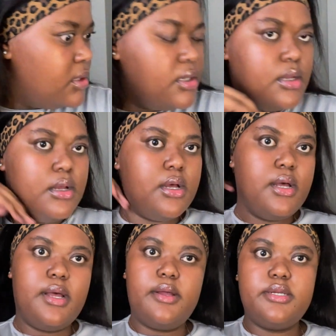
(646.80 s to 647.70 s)

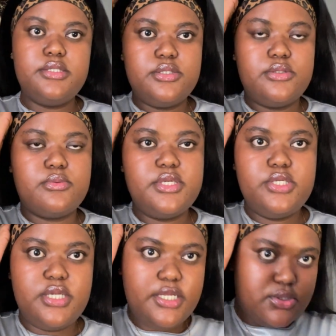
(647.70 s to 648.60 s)
I wanted to, what
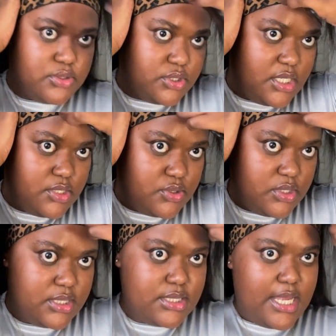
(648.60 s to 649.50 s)
should I do? Should I do a
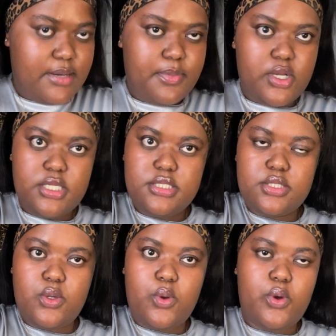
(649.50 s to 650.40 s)
side part
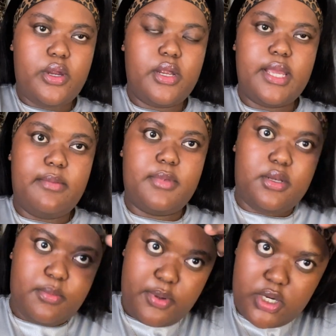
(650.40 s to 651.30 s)
or a middle
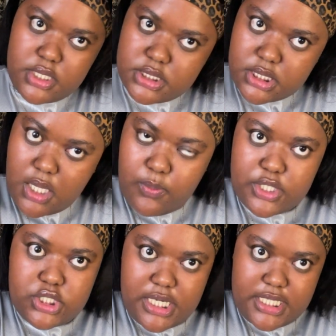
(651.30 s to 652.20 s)
part? What
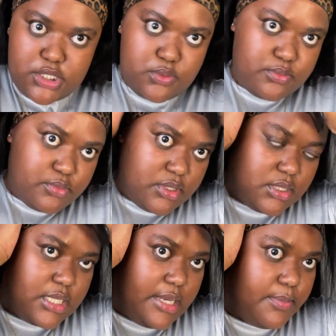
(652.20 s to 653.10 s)
should I do? A
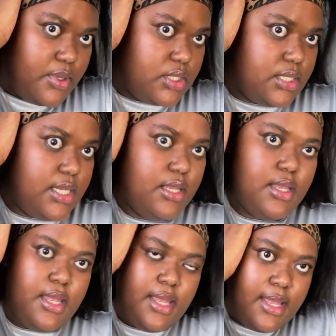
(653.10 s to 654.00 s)
side part, né?
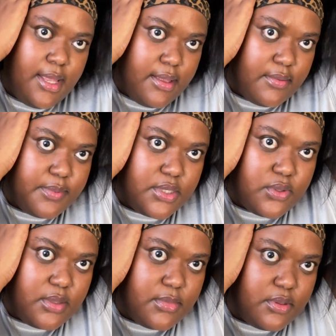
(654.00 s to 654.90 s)
I've been
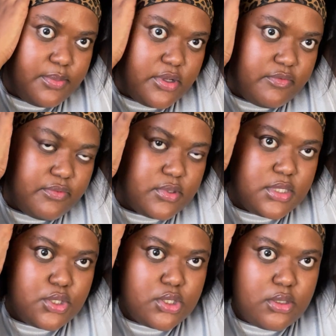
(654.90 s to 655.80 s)
doing middle part for
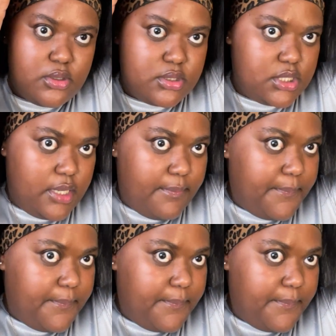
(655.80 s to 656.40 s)
such a long time.